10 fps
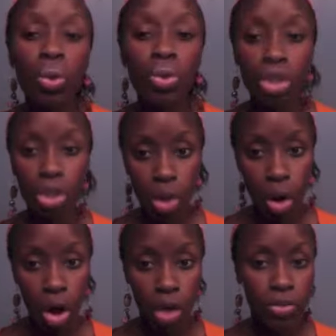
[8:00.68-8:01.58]

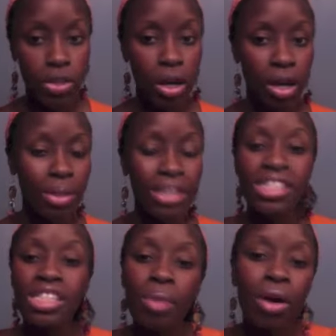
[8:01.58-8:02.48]
soft, and it
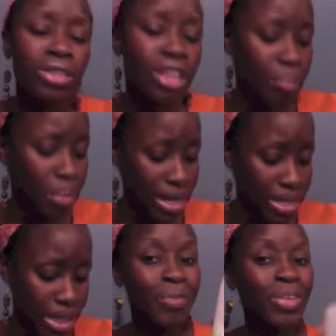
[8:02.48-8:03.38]
smells
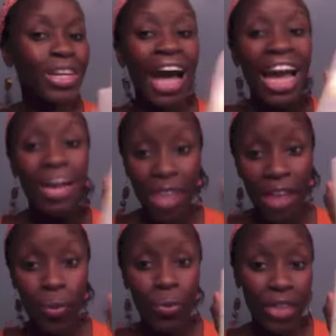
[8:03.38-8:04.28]
amazing. I am
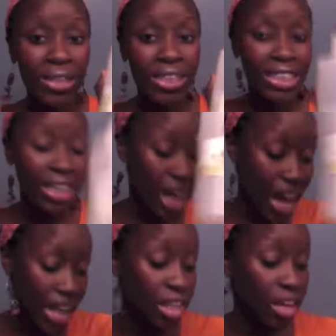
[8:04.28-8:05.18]
never without this thing.
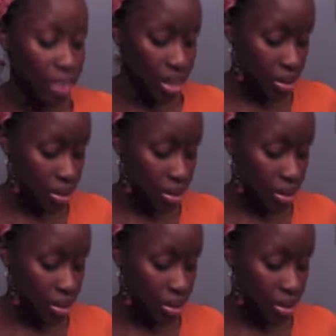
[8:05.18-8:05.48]
I love it,